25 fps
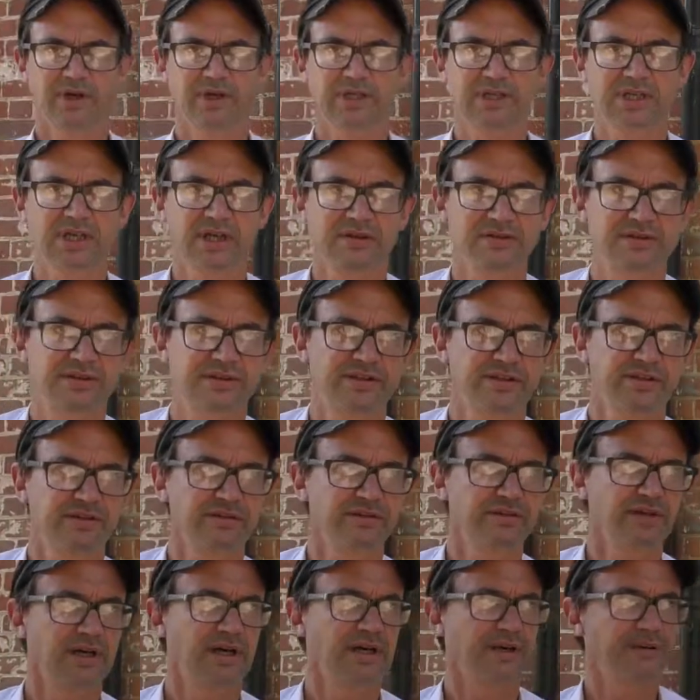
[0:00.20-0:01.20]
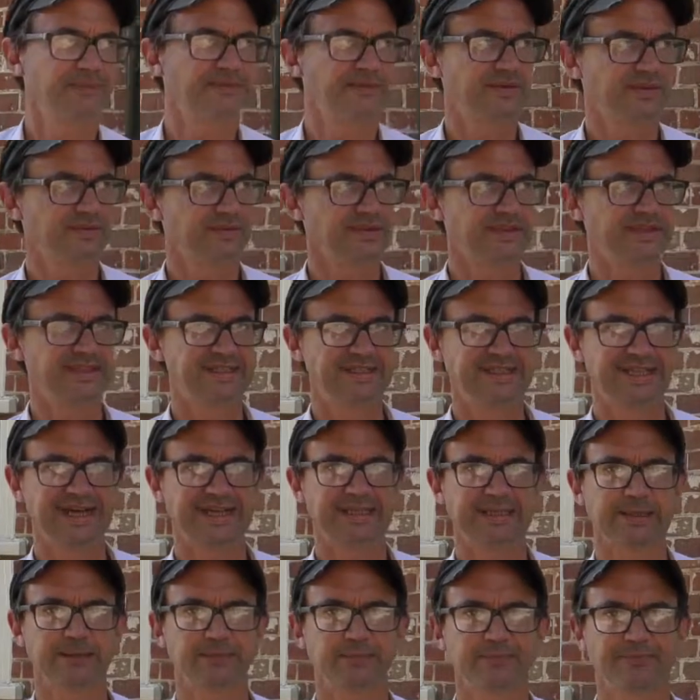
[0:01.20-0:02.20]
close to
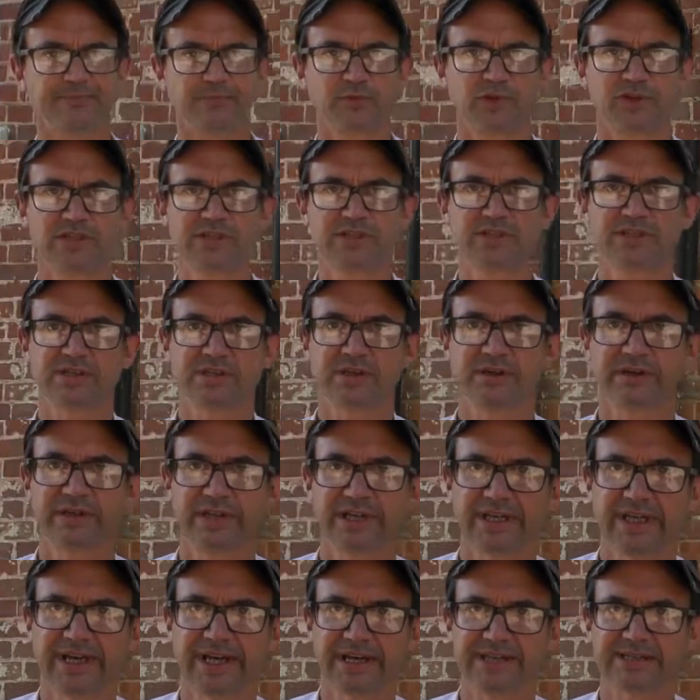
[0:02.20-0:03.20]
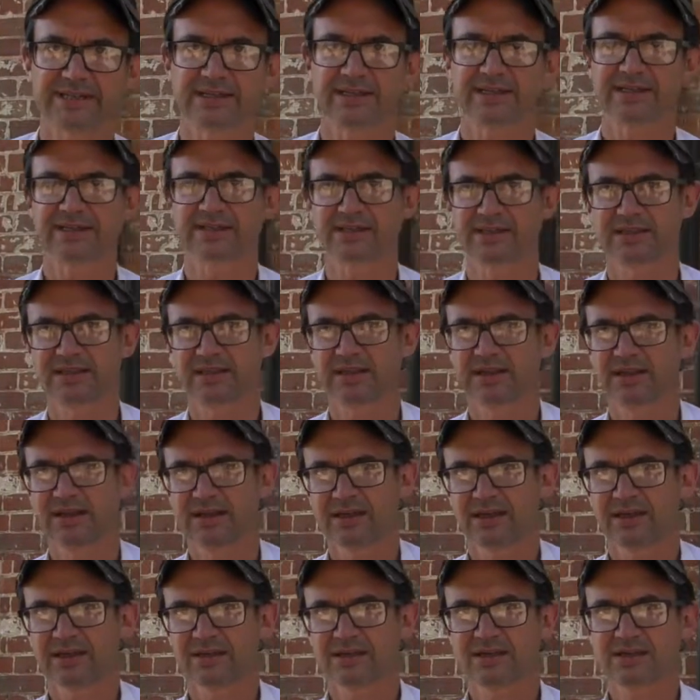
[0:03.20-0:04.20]
Dedham, which is on the
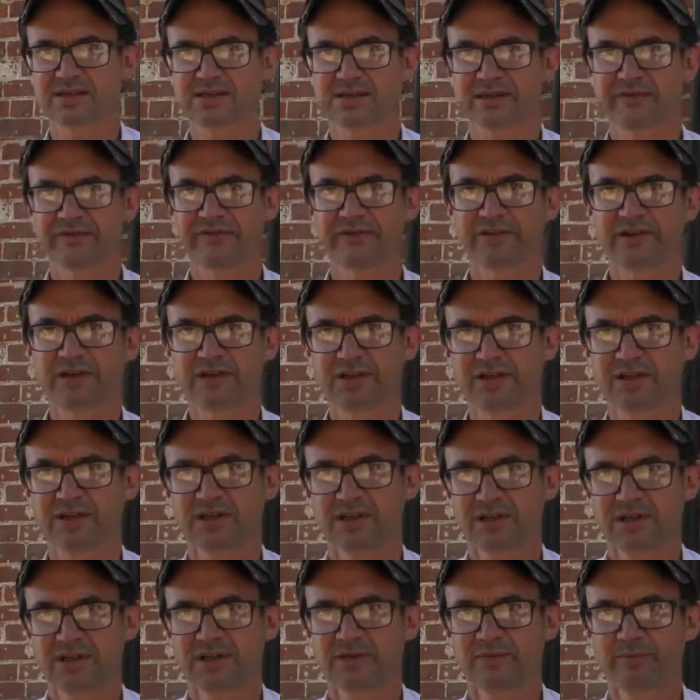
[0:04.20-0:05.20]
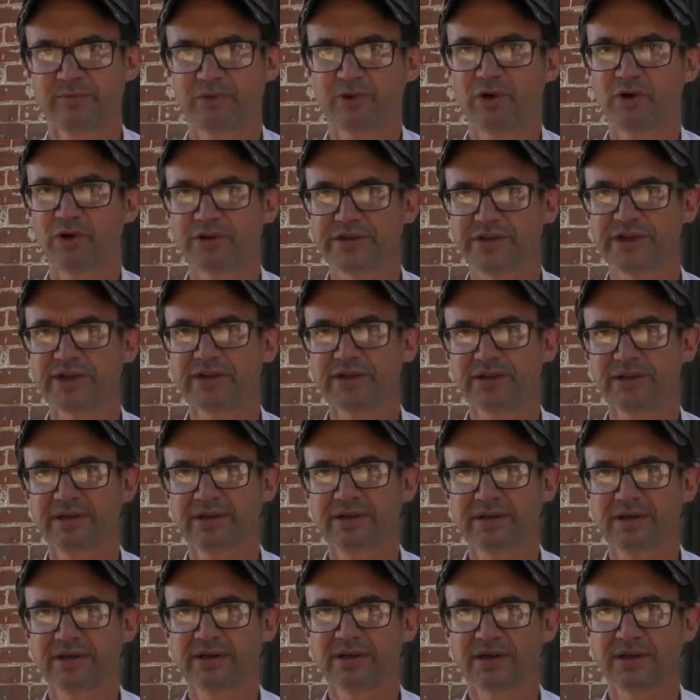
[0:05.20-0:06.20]
Essex-Suffolk border,
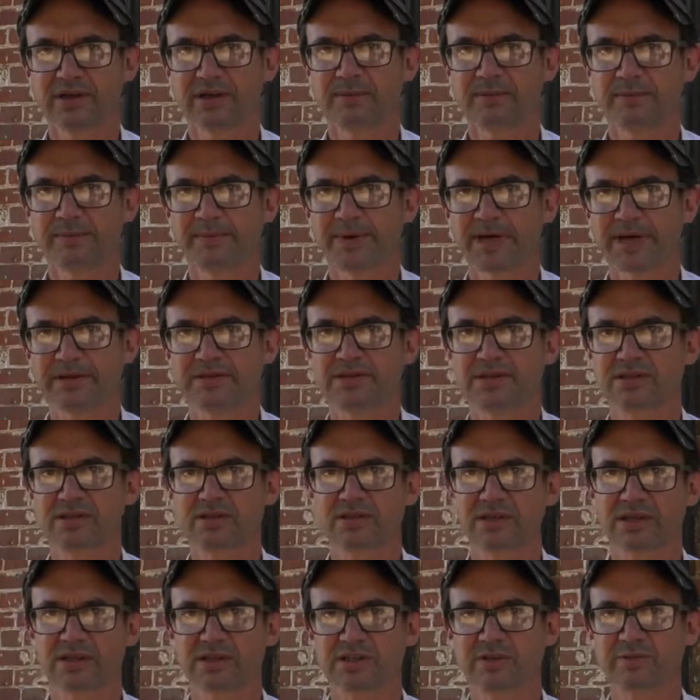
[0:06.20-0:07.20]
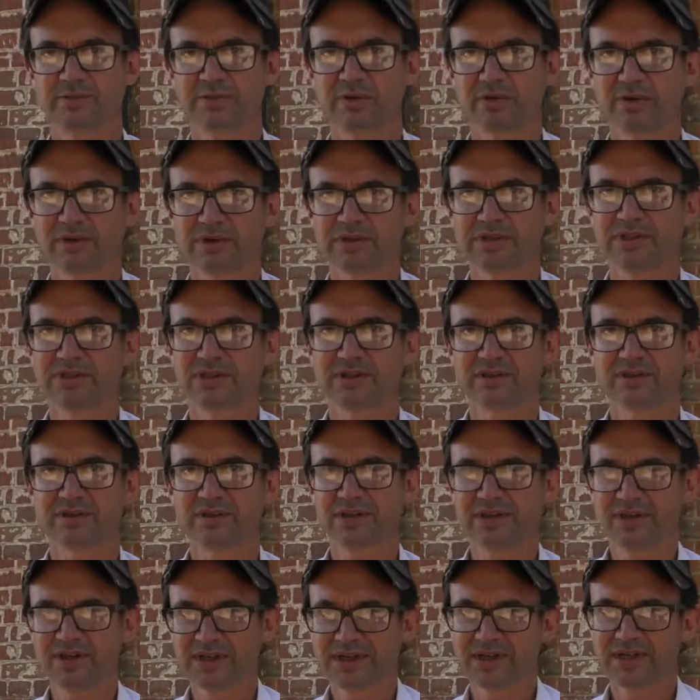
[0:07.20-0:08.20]
and I'm about to transport you
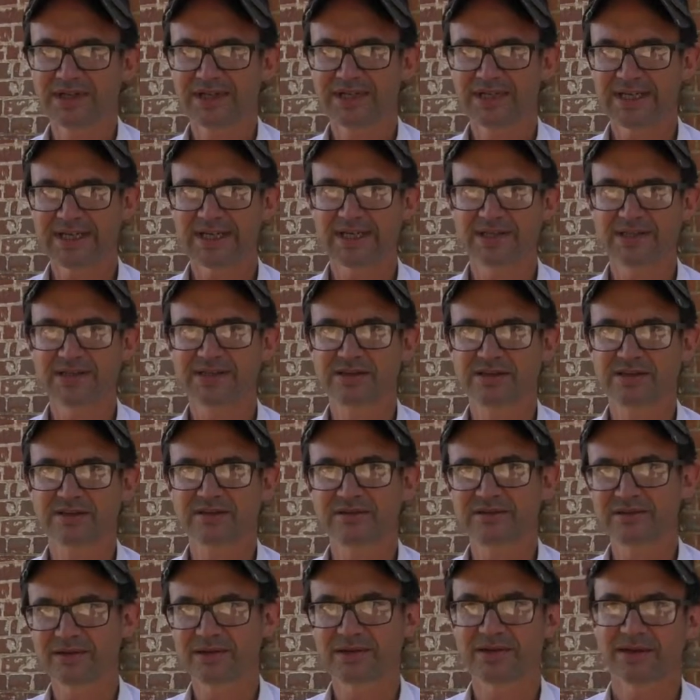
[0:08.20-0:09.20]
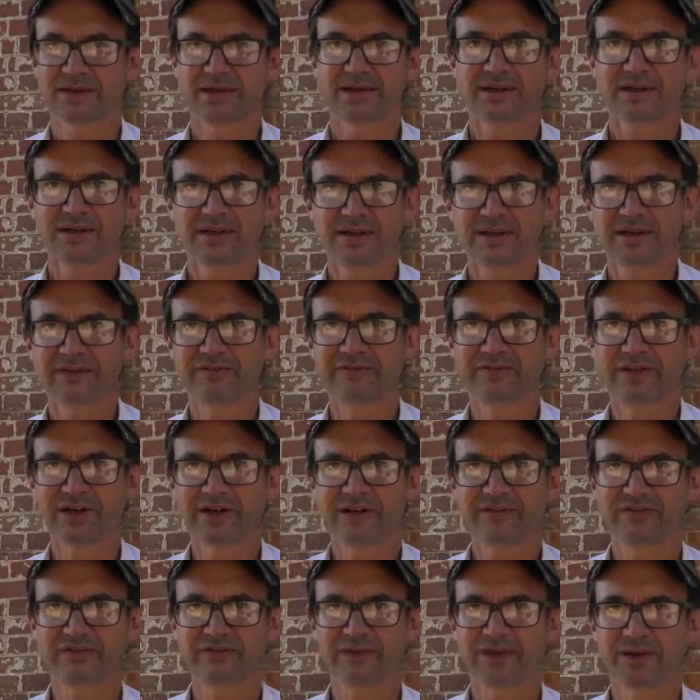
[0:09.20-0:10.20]
into a
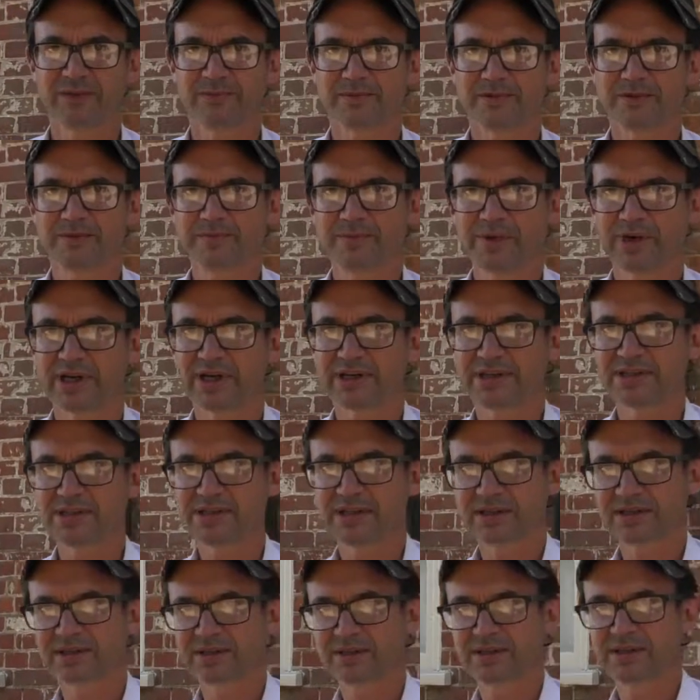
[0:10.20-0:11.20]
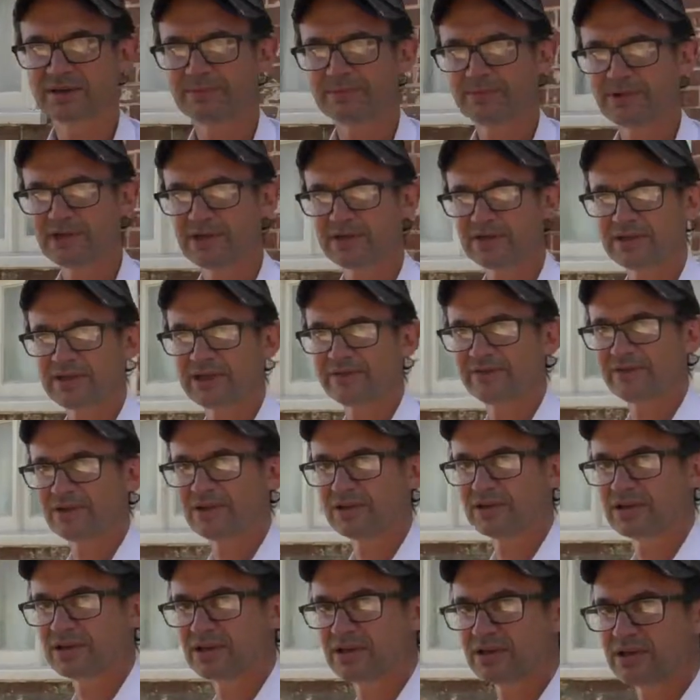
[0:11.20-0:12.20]
very famous painting. Come around and have a
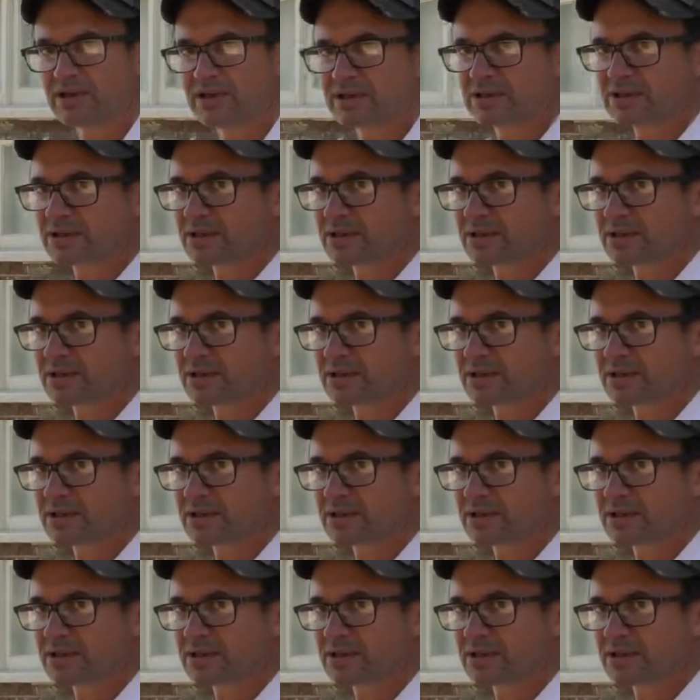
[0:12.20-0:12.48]
look at this.